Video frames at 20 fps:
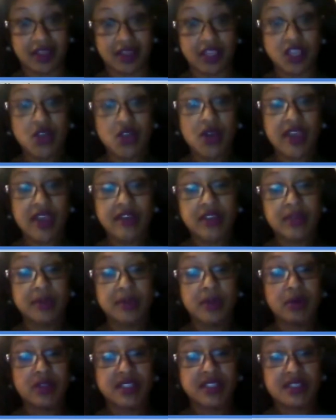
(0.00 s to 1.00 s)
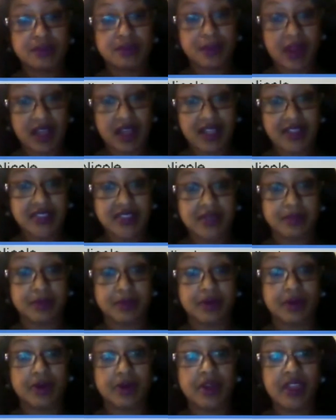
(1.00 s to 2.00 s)
You have to be
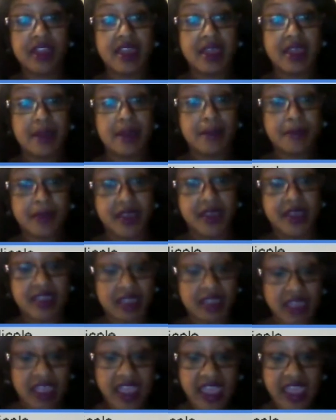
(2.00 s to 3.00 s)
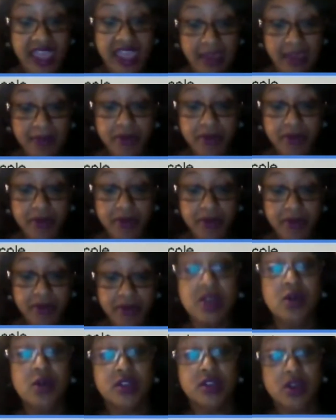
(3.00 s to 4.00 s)
responsible and be able
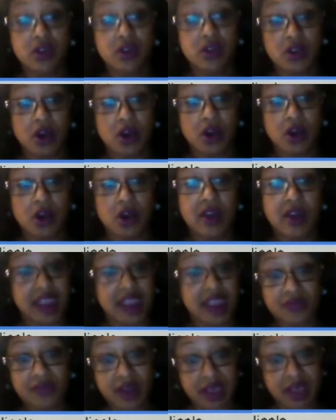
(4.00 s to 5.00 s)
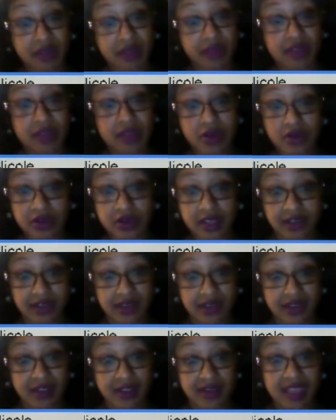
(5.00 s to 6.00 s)
to be on your call at
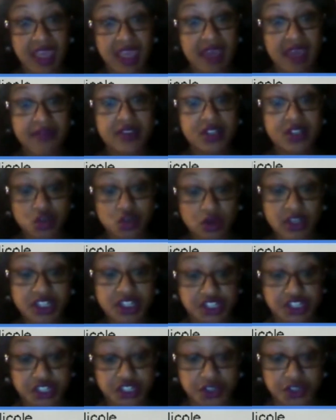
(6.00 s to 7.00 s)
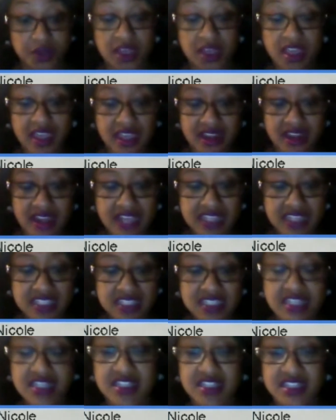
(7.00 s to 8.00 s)
5:30. They have to trust you. And
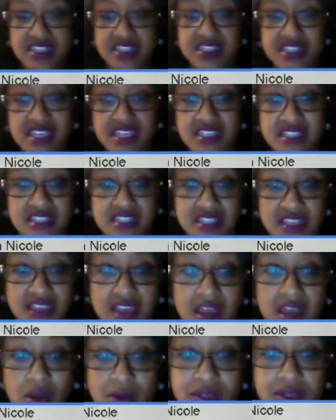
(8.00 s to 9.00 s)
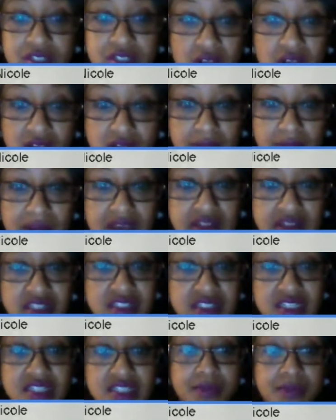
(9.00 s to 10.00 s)
that's the sixth thing I'll be talking about,
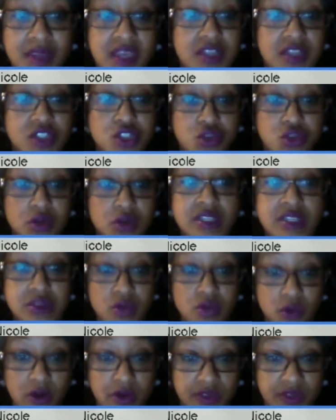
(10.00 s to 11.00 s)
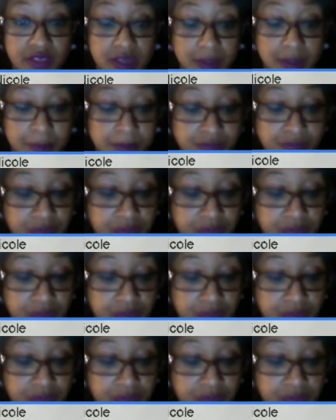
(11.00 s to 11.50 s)
is just being trustworthy.